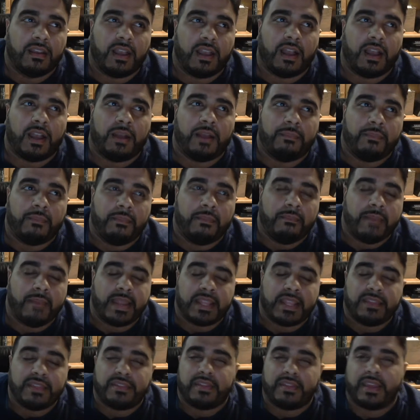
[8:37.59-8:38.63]

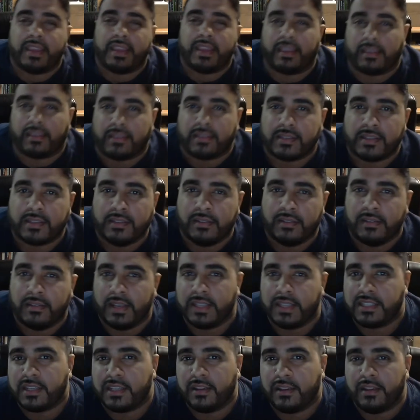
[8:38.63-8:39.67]
many things.
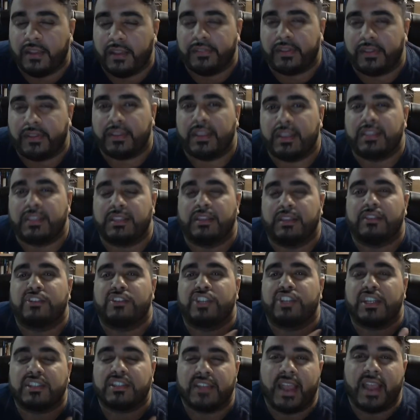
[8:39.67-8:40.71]
It's just